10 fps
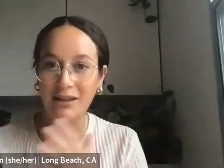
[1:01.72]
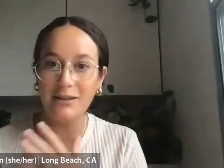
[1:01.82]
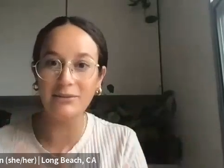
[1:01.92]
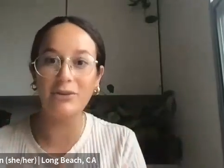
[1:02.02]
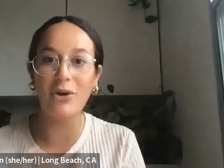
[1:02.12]

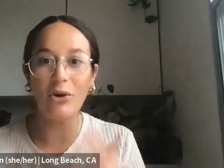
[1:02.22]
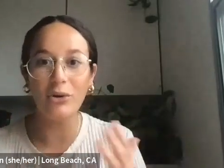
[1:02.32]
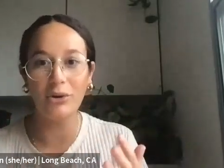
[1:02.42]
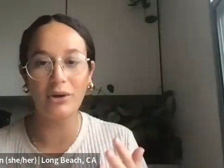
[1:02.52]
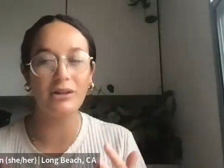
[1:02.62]
themes all
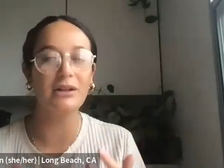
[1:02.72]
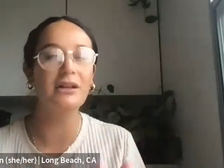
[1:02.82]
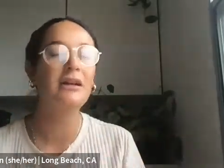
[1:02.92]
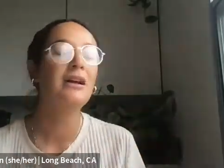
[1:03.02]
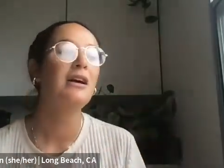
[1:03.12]
throughout the
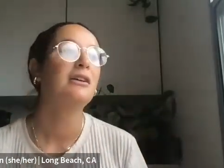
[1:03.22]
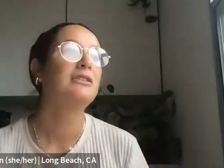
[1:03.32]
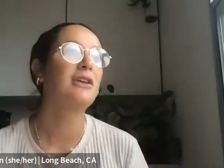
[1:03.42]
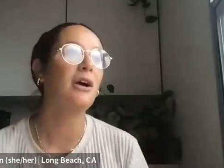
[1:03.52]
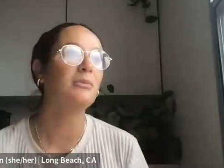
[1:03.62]

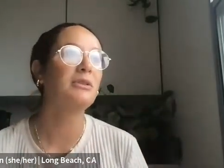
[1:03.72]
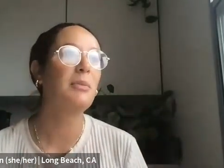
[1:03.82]
Psalms,